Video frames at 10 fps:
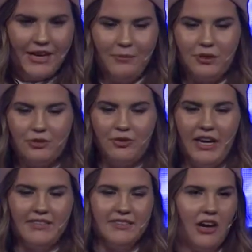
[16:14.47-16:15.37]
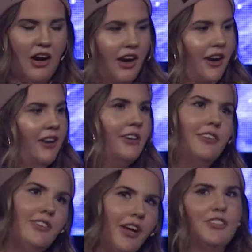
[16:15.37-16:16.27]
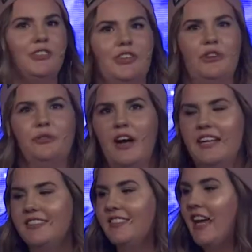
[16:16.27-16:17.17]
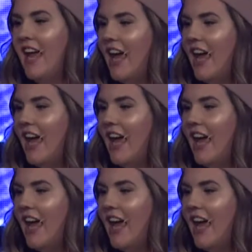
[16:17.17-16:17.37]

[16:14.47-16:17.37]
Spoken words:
and which friends are not so good friends?